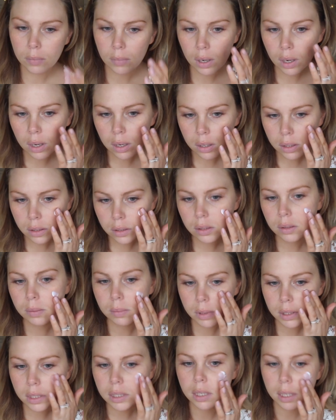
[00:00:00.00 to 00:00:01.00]
Koki? So
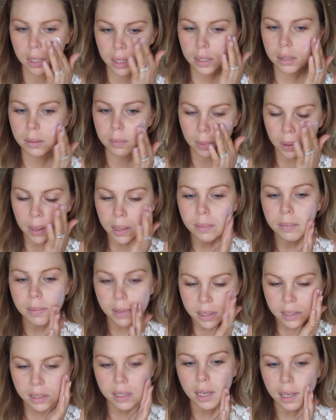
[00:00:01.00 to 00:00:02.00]
I'm just gonna prime
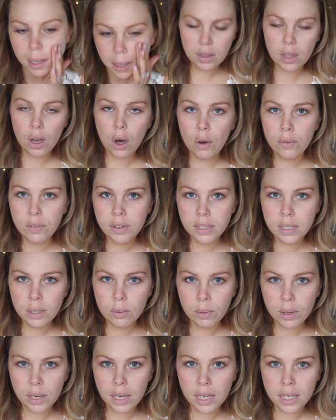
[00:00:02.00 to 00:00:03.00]
this side. There obviously
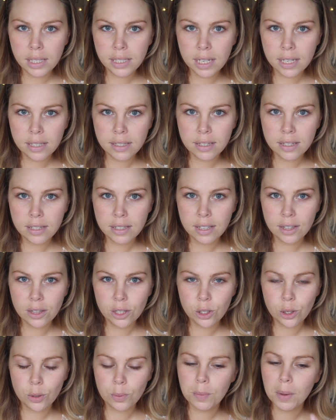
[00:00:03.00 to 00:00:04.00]
weren't any testers at
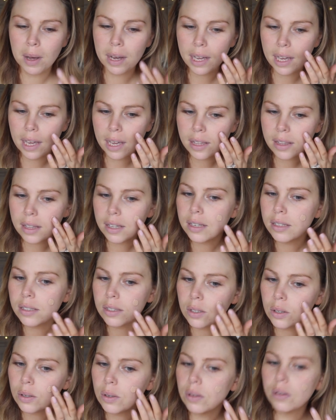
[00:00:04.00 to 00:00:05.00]
the supermarket either,
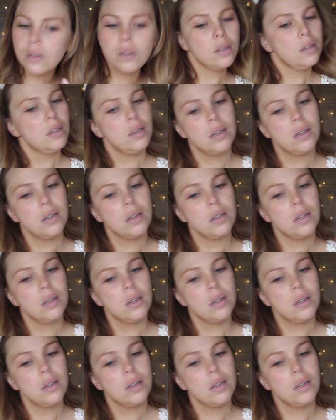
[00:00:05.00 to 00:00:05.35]
so.